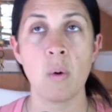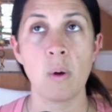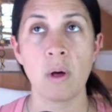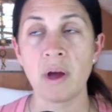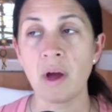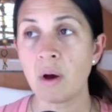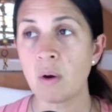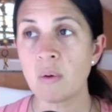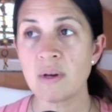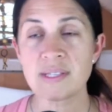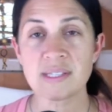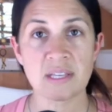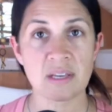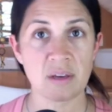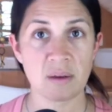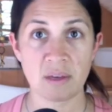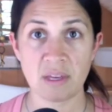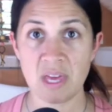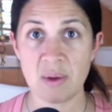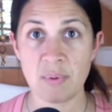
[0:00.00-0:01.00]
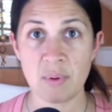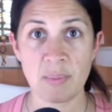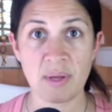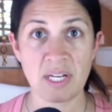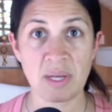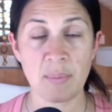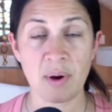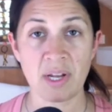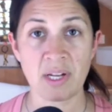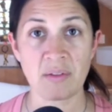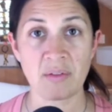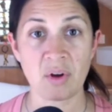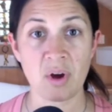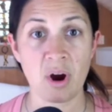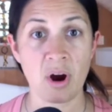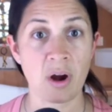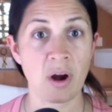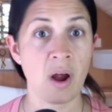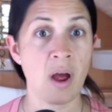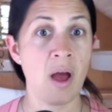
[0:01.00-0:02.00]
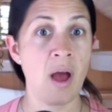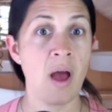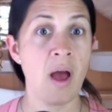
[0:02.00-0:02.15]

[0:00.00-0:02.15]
Well, I always keep a mini potty in the car.